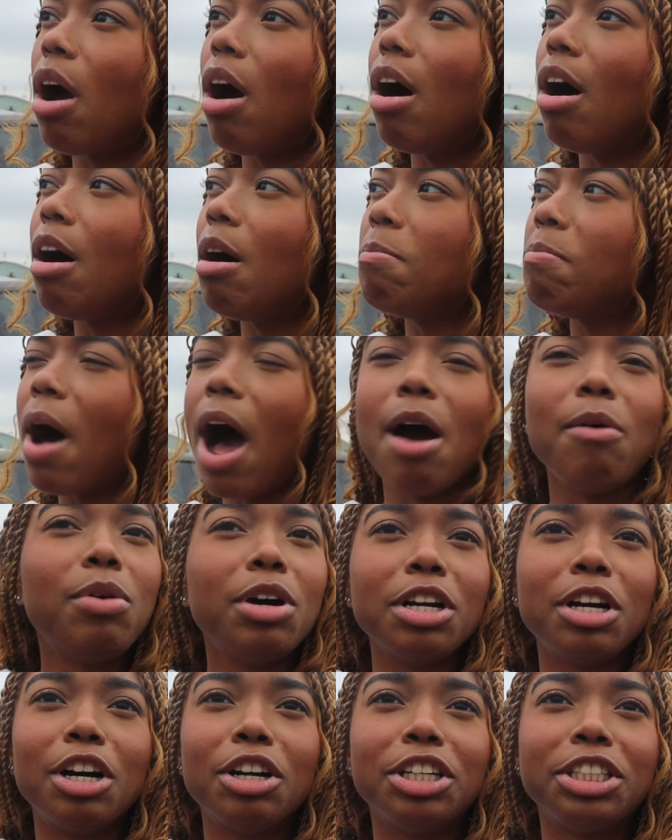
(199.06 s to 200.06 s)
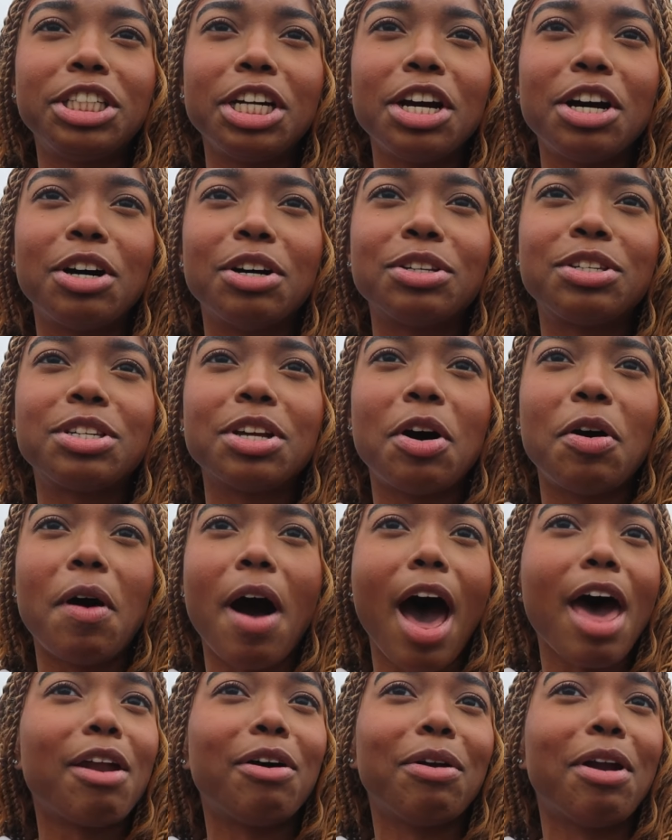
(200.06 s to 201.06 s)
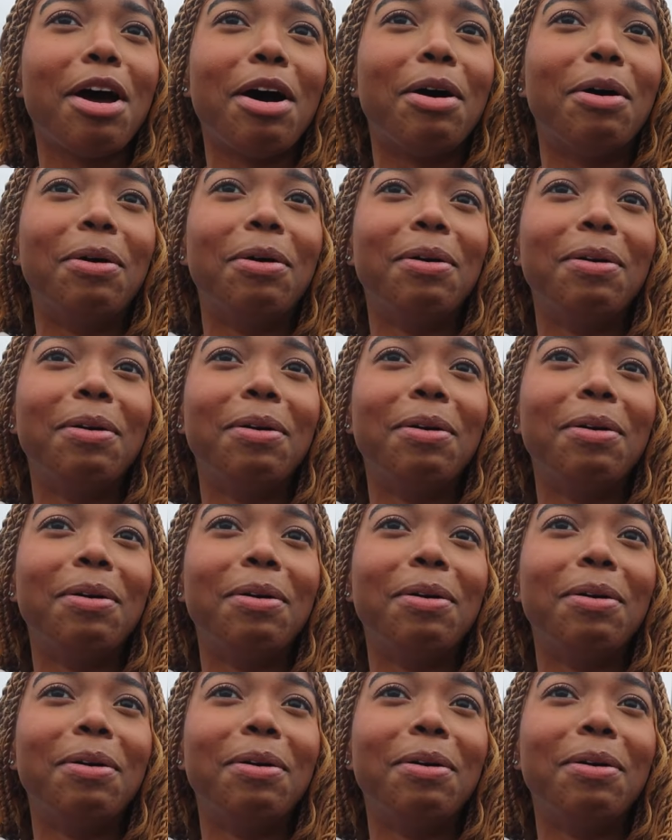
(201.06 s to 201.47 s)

Um, I wouldn't go to jail, so I don't know.